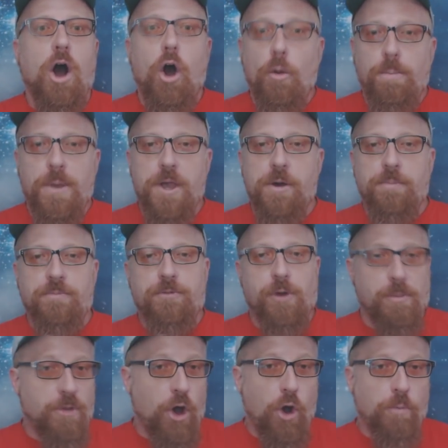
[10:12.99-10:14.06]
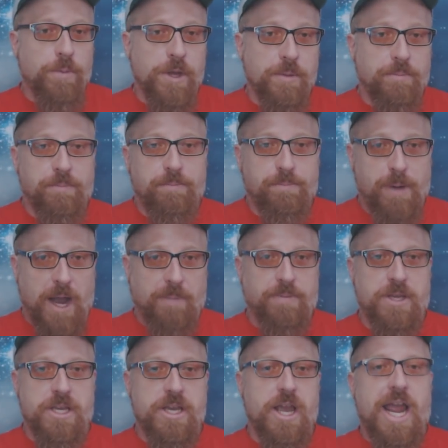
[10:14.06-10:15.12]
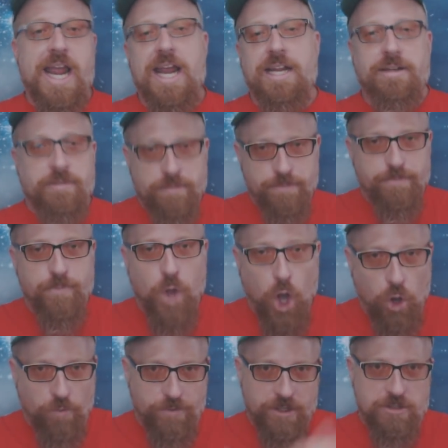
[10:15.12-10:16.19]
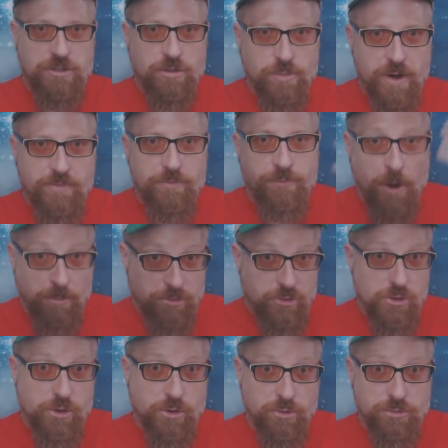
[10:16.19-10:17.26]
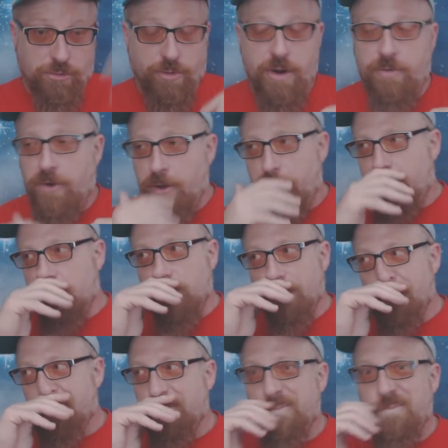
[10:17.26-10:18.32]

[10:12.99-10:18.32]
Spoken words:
opium from the opium poppy and all of its pharmaceutical derivatives